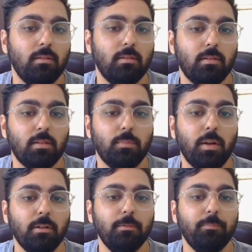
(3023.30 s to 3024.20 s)
this is
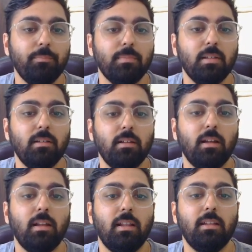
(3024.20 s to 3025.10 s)
better.
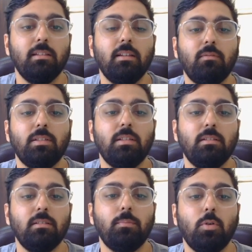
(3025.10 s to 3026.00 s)
And anything
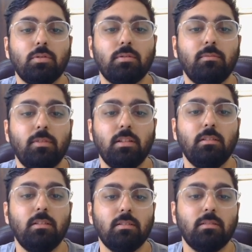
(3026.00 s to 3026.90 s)
within the post,
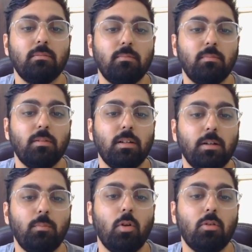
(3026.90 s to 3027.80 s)
within this
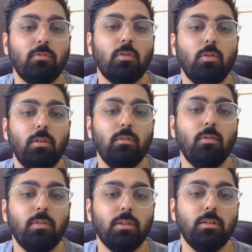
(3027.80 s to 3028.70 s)
block of code
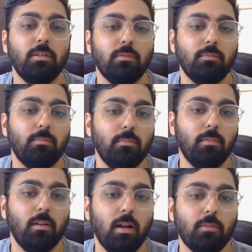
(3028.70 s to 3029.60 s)
over here
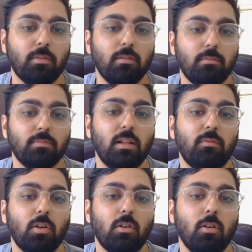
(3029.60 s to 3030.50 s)
after
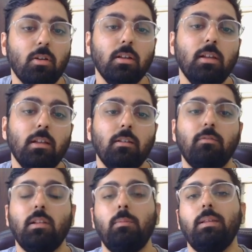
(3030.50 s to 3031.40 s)
self.lock
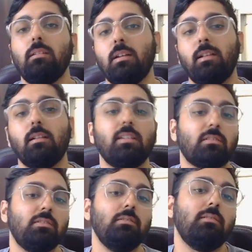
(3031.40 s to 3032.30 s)
will be in the critical
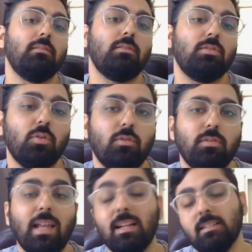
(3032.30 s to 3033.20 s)
section. So
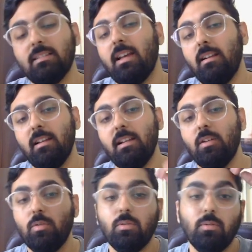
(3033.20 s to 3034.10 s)
that is guaranteed
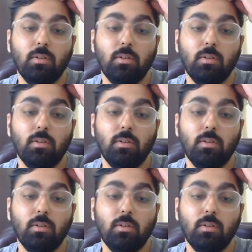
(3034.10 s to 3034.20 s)
to